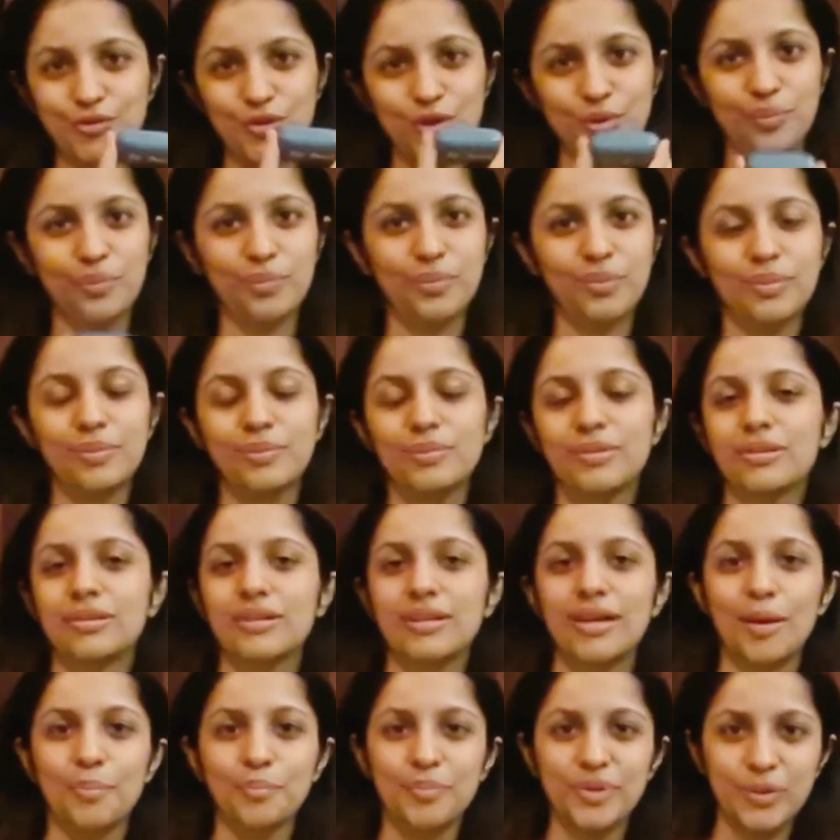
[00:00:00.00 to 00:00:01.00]
from
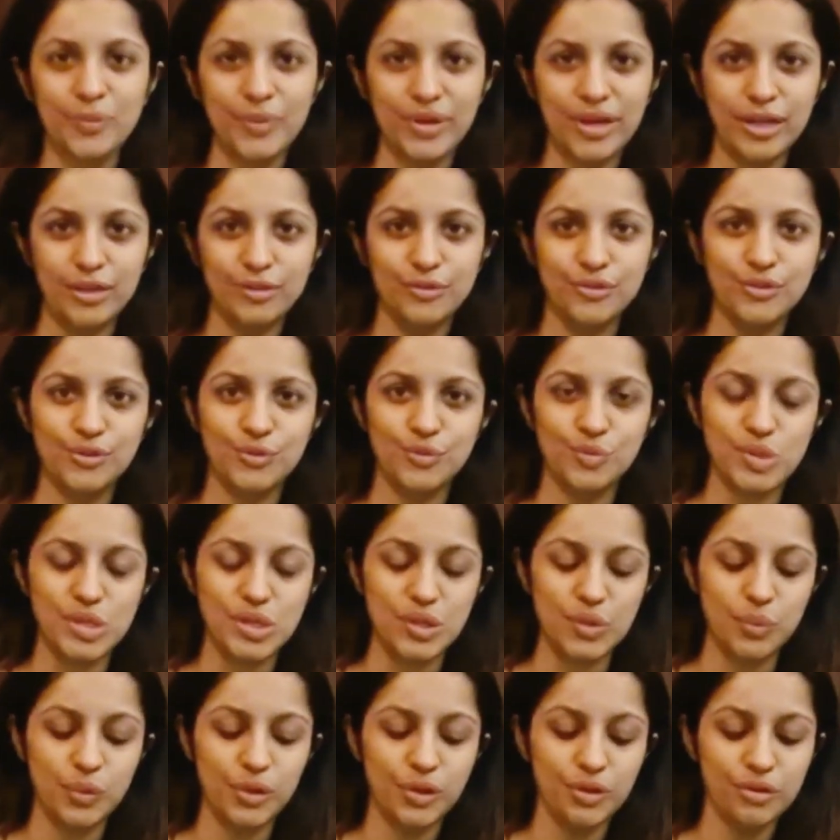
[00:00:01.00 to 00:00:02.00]
the company where I used to
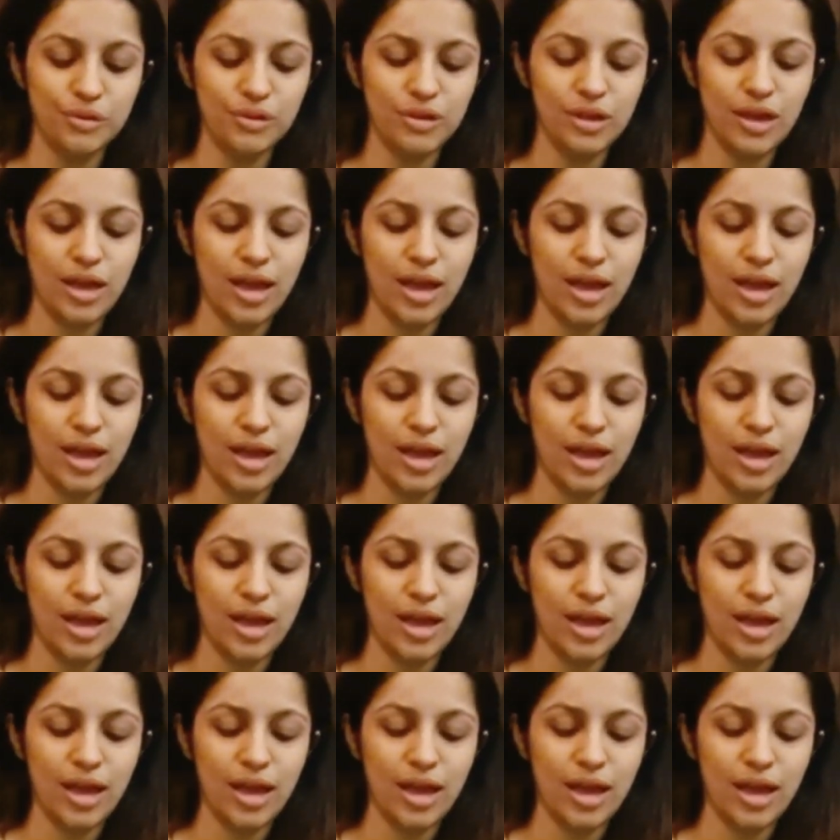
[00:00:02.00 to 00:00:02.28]
work with,